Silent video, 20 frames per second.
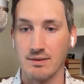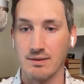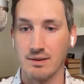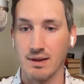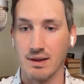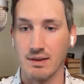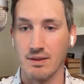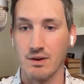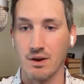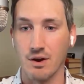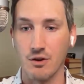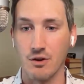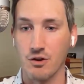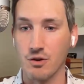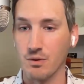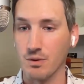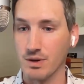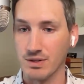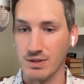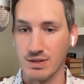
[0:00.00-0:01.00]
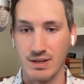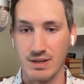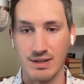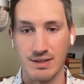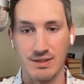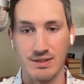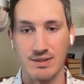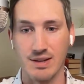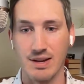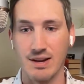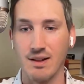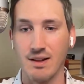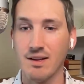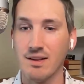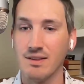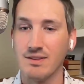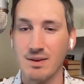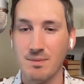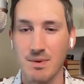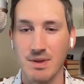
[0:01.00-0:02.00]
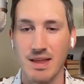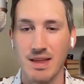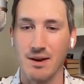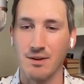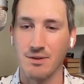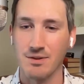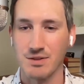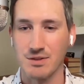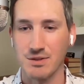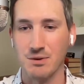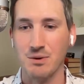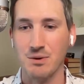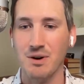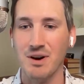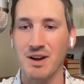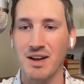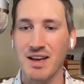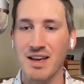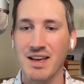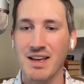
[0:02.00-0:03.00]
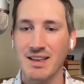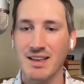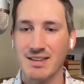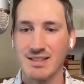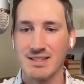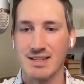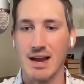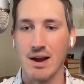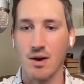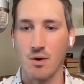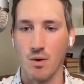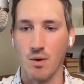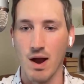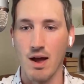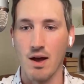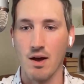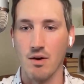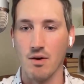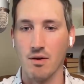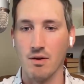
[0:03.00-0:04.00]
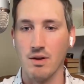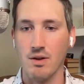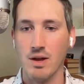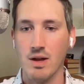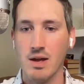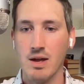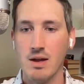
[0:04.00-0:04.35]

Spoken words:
There are heuristics and some of that'll still stay around,